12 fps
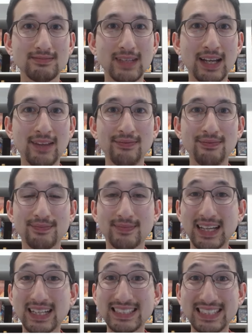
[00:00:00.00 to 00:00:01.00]
And
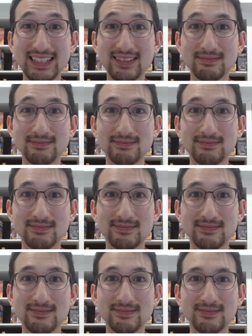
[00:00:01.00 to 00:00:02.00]
that's it.
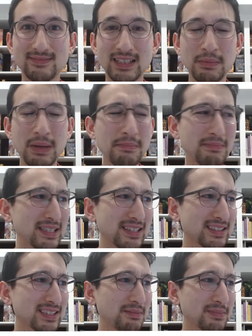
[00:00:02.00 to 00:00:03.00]
Am I missing
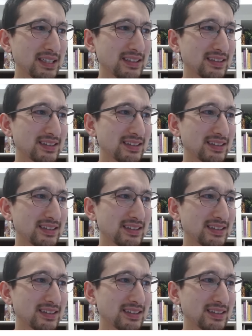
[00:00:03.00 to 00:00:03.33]
something?